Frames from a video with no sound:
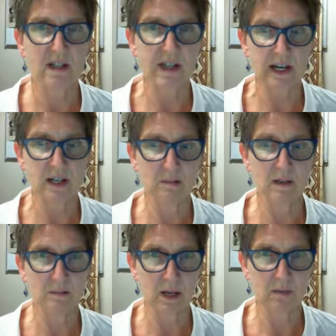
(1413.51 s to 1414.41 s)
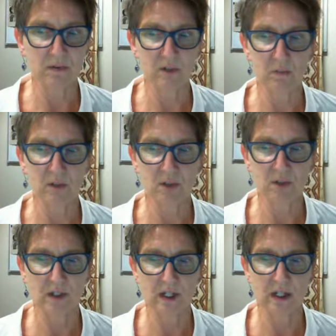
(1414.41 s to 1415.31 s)
that limit people's
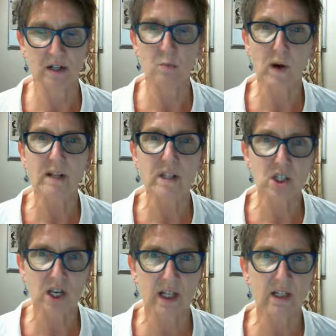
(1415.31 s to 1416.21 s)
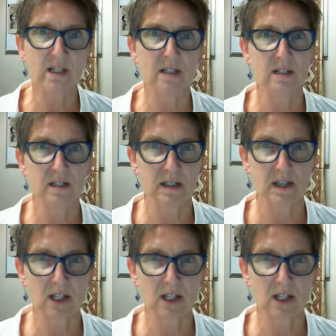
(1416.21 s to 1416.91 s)
opportunity. One of the challenges